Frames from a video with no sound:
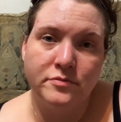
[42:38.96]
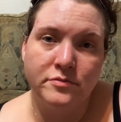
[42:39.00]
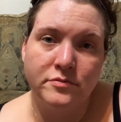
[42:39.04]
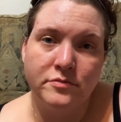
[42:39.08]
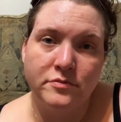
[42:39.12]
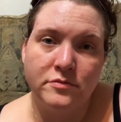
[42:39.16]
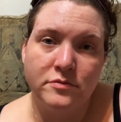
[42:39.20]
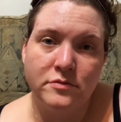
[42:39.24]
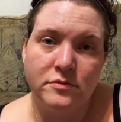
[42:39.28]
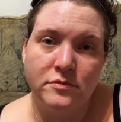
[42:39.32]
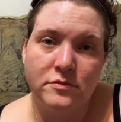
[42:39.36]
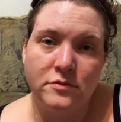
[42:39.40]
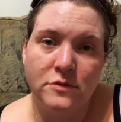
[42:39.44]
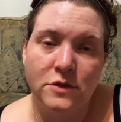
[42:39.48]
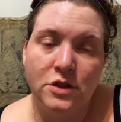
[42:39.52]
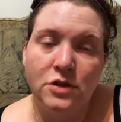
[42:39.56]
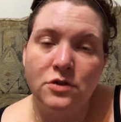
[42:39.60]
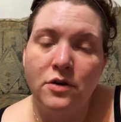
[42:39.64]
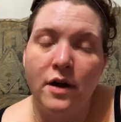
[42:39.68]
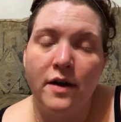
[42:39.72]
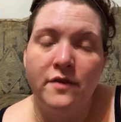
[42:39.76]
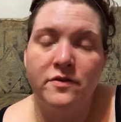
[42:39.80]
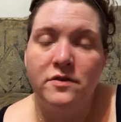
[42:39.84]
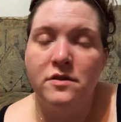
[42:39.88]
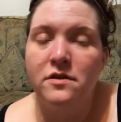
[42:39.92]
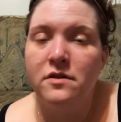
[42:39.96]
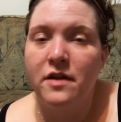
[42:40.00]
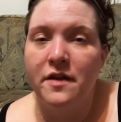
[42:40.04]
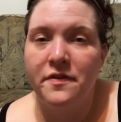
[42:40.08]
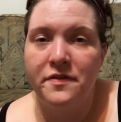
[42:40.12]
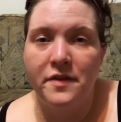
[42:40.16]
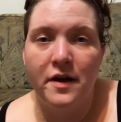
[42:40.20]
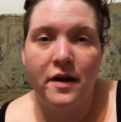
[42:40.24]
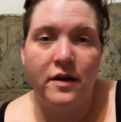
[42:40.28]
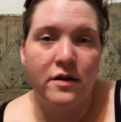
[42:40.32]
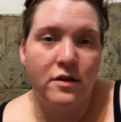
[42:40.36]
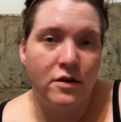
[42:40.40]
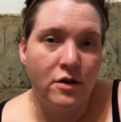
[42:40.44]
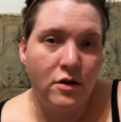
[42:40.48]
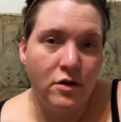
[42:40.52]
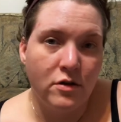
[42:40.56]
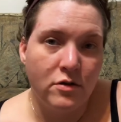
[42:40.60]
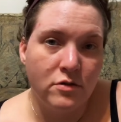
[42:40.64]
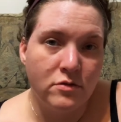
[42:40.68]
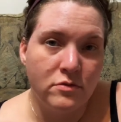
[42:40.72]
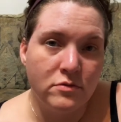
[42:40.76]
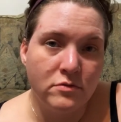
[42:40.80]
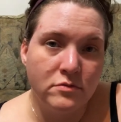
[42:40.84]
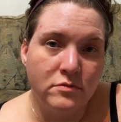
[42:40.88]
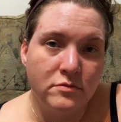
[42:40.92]
You have to let that go.
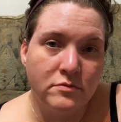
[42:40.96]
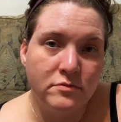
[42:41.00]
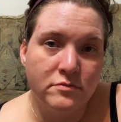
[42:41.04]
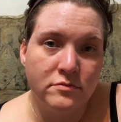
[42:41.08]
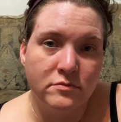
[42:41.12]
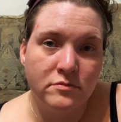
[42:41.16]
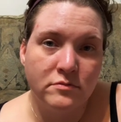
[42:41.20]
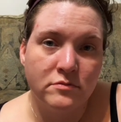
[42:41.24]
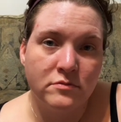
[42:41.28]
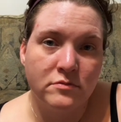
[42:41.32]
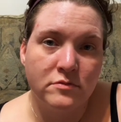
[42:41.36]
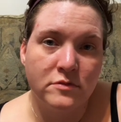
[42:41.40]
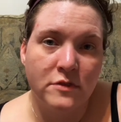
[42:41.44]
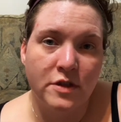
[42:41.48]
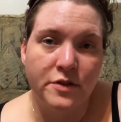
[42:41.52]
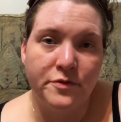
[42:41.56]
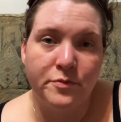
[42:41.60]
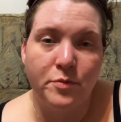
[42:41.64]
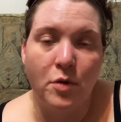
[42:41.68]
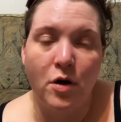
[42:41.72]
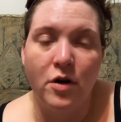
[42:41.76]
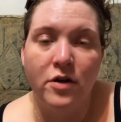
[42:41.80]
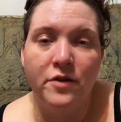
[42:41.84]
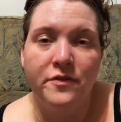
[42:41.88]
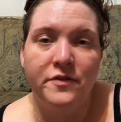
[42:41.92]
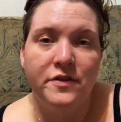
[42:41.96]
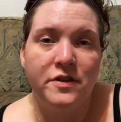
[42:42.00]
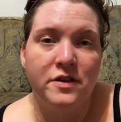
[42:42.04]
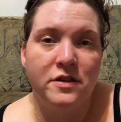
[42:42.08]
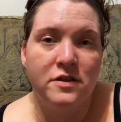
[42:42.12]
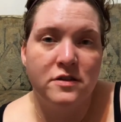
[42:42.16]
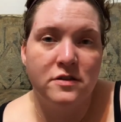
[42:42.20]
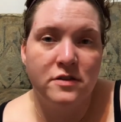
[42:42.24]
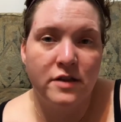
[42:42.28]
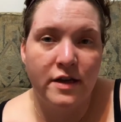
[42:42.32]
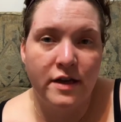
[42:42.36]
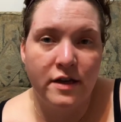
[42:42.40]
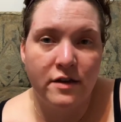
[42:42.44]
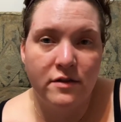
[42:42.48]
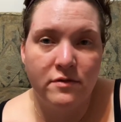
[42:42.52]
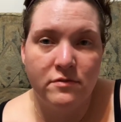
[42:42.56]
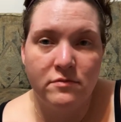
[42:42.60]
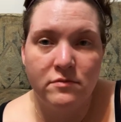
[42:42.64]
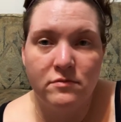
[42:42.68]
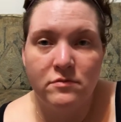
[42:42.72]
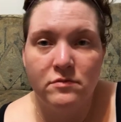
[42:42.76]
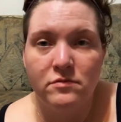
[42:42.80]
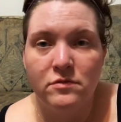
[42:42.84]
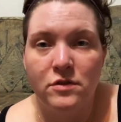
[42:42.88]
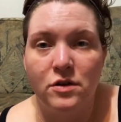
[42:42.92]
If part of it is, like, you
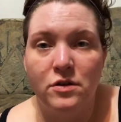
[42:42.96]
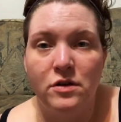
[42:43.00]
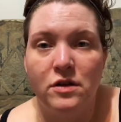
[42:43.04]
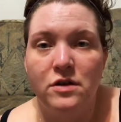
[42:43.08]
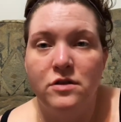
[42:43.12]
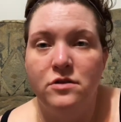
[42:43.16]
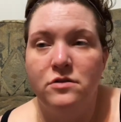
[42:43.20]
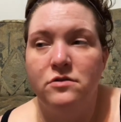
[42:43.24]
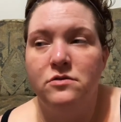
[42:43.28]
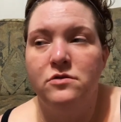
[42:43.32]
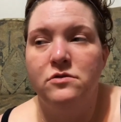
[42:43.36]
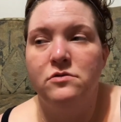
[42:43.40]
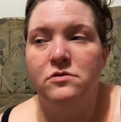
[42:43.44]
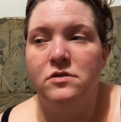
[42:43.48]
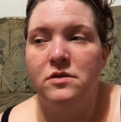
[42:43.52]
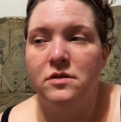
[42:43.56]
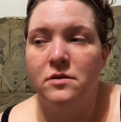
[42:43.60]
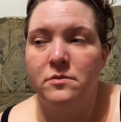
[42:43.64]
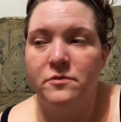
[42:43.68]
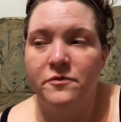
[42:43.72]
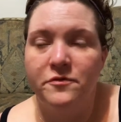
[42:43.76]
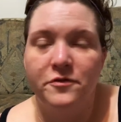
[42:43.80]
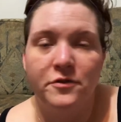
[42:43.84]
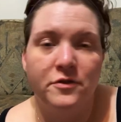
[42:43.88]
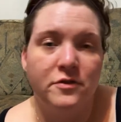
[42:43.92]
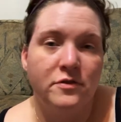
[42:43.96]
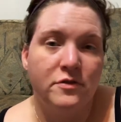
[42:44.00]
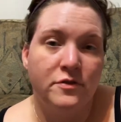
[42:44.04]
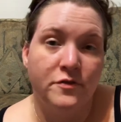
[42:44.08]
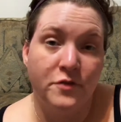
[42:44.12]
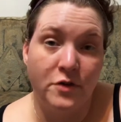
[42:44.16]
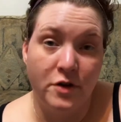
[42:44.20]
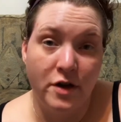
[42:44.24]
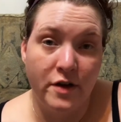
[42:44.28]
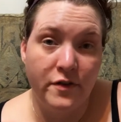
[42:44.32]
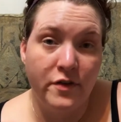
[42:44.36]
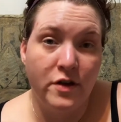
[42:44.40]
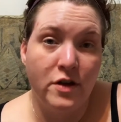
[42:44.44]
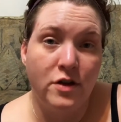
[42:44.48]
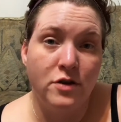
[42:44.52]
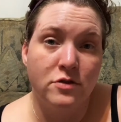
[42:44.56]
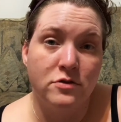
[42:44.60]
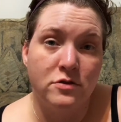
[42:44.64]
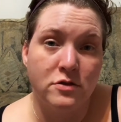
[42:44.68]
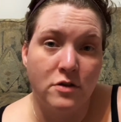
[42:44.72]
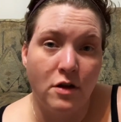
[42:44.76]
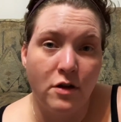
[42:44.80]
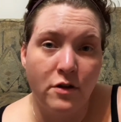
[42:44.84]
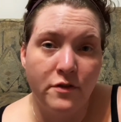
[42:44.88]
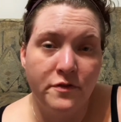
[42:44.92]
need to do some forgiving yourself
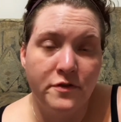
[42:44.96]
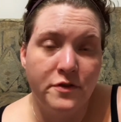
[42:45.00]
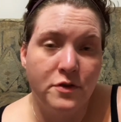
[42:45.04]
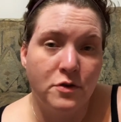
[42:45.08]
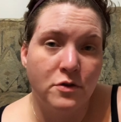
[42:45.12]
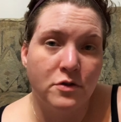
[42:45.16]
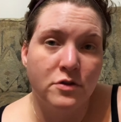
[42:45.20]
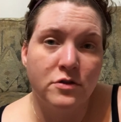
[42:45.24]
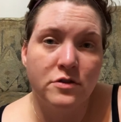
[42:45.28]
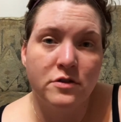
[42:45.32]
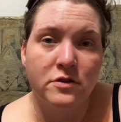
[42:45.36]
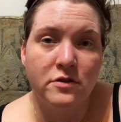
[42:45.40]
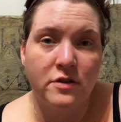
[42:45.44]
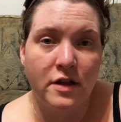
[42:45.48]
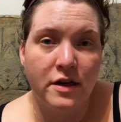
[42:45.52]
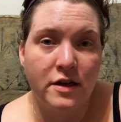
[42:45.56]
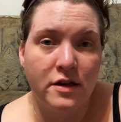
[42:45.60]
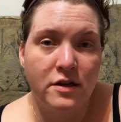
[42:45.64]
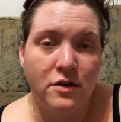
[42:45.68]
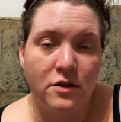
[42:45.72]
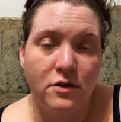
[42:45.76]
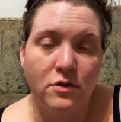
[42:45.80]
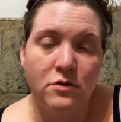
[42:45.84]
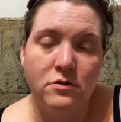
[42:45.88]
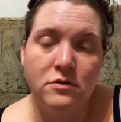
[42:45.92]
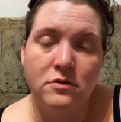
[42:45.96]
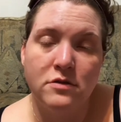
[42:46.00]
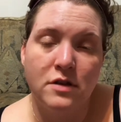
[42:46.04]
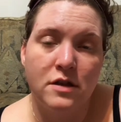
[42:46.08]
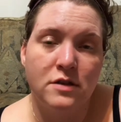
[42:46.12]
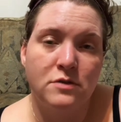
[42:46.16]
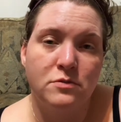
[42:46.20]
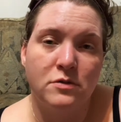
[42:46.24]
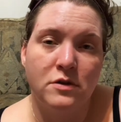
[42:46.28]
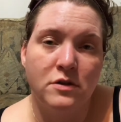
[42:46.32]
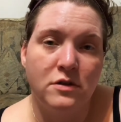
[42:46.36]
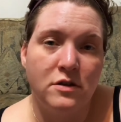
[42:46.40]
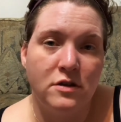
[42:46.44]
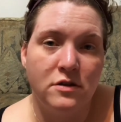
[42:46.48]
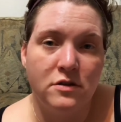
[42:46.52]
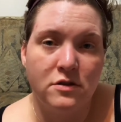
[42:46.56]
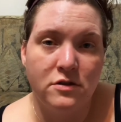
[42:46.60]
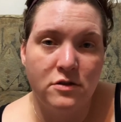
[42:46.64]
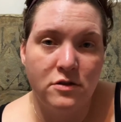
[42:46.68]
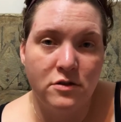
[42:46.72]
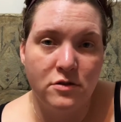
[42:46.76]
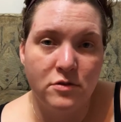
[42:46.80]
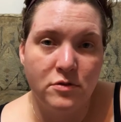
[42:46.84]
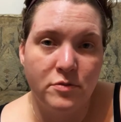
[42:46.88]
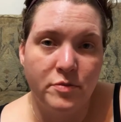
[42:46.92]
in order to let it go, then that's what you need to do.
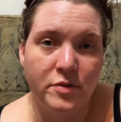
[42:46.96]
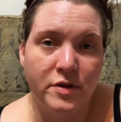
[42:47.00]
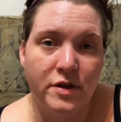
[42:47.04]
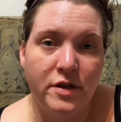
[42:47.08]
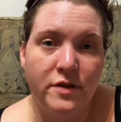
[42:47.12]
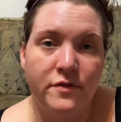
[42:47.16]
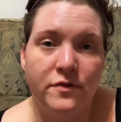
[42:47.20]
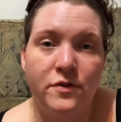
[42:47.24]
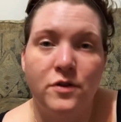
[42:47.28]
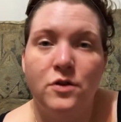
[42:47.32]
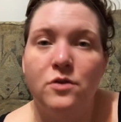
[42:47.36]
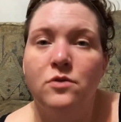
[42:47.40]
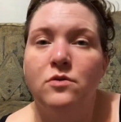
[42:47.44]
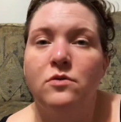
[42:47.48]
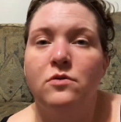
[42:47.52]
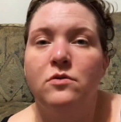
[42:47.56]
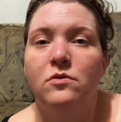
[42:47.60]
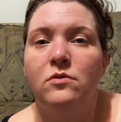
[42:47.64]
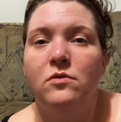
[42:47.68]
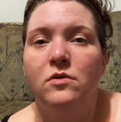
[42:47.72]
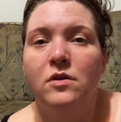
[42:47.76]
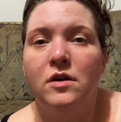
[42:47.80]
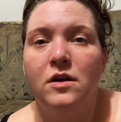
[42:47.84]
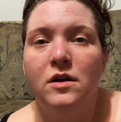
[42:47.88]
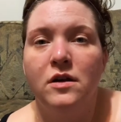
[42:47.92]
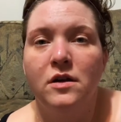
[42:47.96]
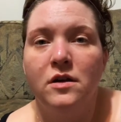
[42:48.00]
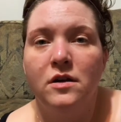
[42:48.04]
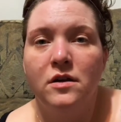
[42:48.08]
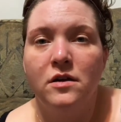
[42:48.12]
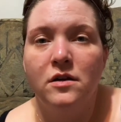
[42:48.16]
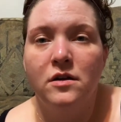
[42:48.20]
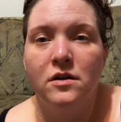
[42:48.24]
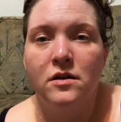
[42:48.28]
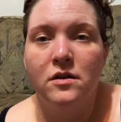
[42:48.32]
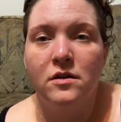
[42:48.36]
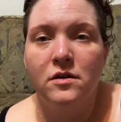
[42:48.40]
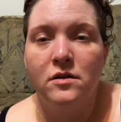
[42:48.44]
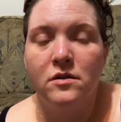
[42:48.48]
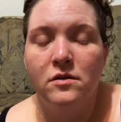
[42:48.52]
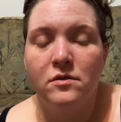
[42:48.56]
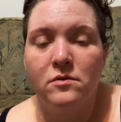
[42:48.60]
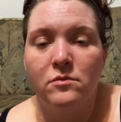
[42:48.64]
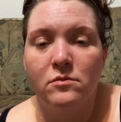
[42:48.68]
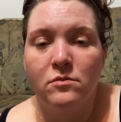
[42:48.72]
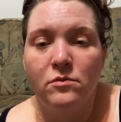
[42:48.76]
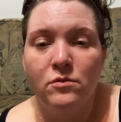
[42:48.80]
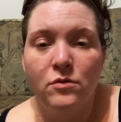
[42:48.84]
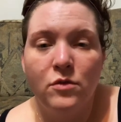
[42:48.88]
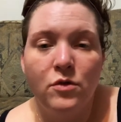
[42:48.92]
But if you
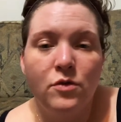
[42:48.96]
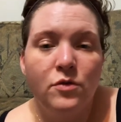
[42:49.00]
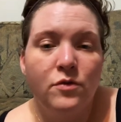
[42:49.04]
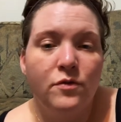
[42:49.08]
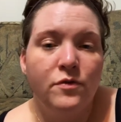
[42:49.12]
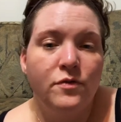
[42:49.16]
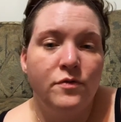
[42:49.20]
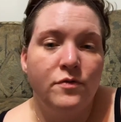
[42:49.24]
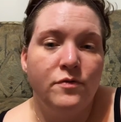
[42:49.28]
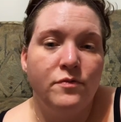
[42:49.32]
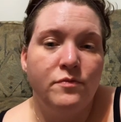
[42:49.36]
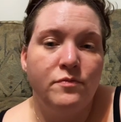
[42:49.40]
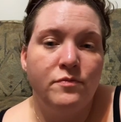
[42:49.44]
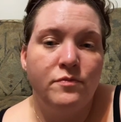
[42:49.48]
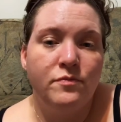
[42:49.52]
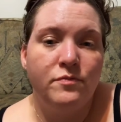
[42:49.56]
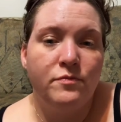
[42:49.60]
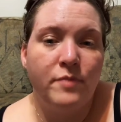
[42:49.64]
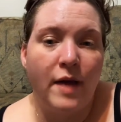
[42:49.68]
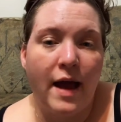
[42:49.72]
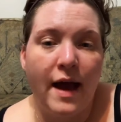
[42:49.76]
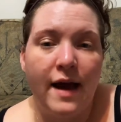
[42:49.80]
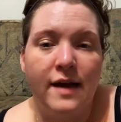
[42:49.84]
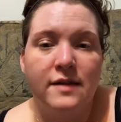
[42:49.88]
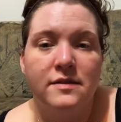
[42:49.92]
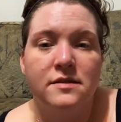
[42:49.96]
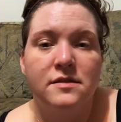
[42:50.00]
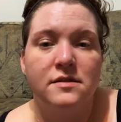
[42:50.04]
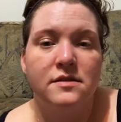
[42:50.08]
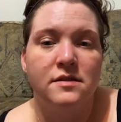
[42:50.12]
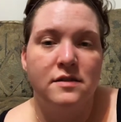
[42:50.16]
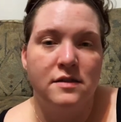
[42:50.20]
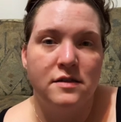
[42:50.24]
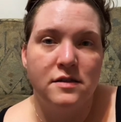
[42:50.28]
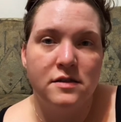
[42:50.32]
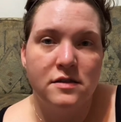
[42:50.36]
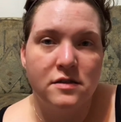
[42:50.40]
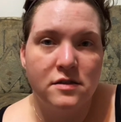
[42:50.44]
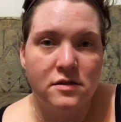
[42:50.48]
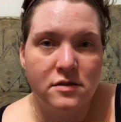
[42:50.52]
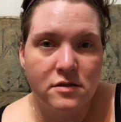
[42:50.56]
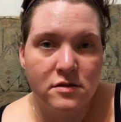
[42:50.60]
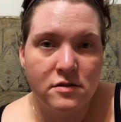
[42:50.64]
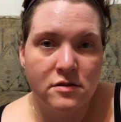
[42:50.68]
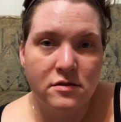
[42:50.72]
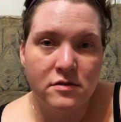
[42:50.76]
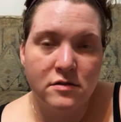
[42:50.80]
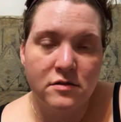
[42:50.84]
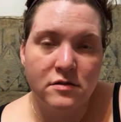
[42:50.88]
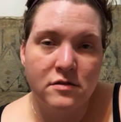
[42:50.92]
move past this,
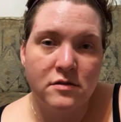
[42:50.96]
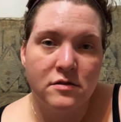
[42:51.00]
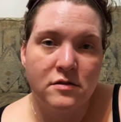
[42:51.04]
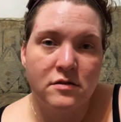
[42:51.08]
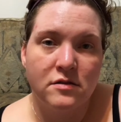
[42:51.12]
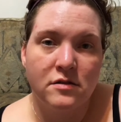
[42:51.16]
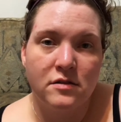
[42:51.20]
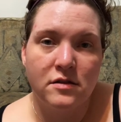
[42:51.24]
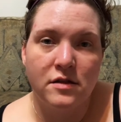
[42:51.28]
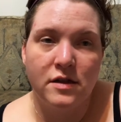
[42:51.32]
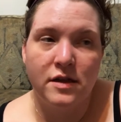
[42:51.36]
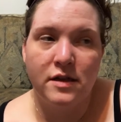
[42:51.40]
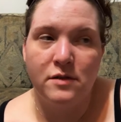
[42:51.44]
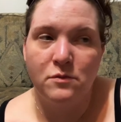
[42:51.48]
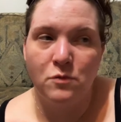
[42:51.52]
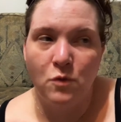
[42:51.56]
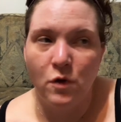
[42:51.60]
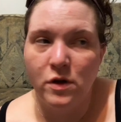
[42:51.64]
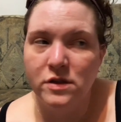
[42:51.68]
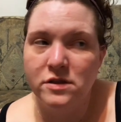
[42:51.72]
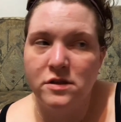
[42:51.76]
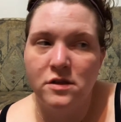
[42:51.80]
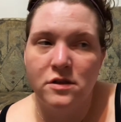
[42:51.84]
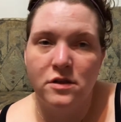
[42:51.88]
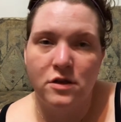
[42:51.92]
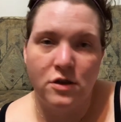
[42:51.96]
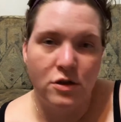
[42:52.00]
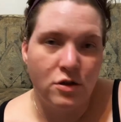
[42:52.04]
it wasn't huge.